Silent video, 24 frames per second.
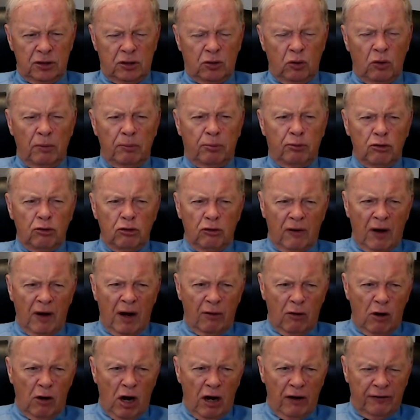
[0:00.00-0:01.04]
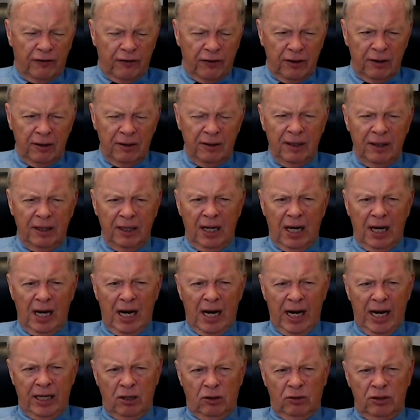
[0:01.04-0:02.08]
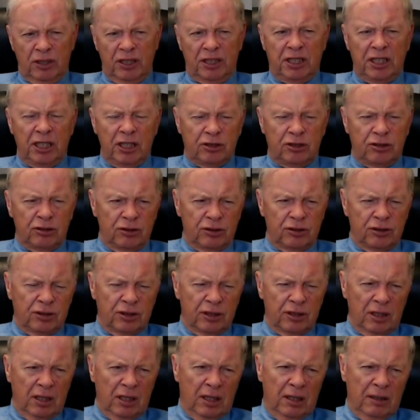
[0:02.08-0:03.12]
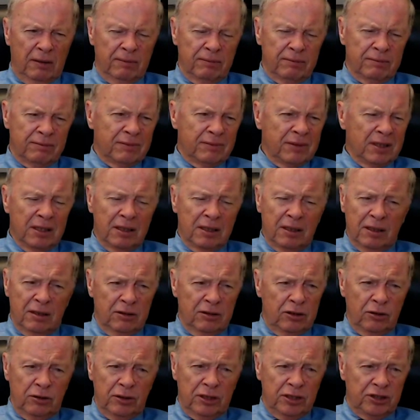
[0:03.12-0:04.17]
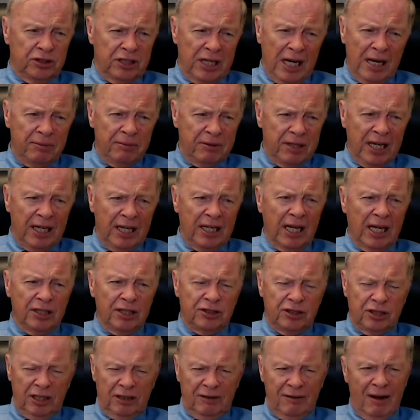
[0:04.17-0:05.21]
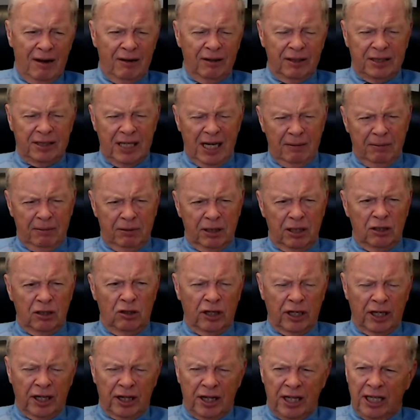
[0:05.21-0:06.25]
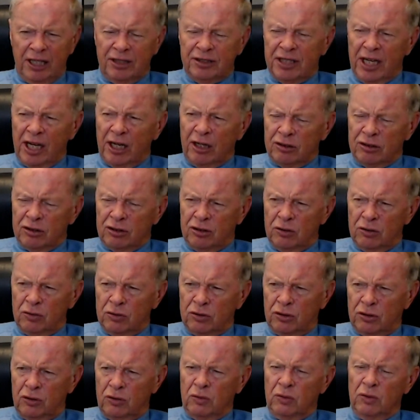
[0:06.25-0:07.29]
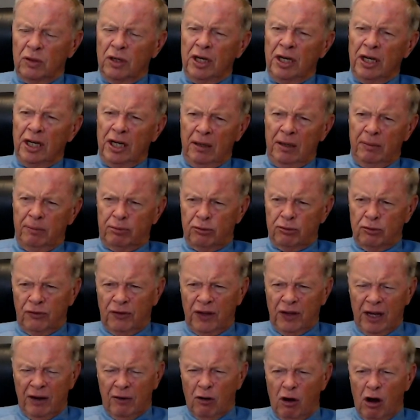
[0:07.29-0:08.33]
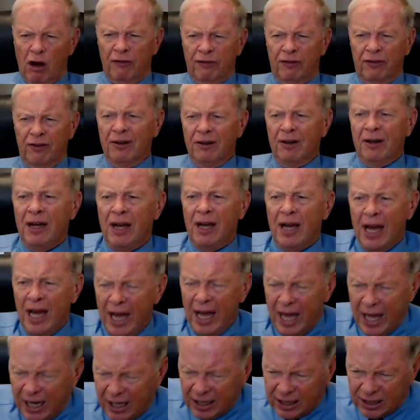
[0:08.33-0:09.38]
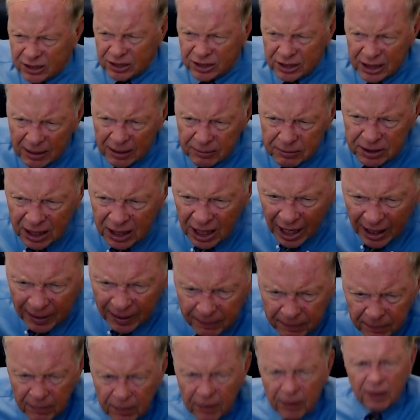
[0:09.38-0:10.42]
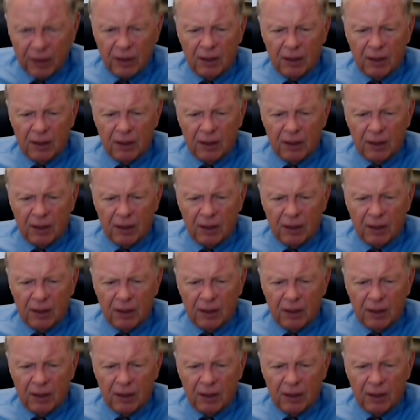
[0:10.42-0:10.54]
to improve our offer. I know the teachers um, do the same thing. They sit around a table and look at things they could do to improve their offer. And at the same time,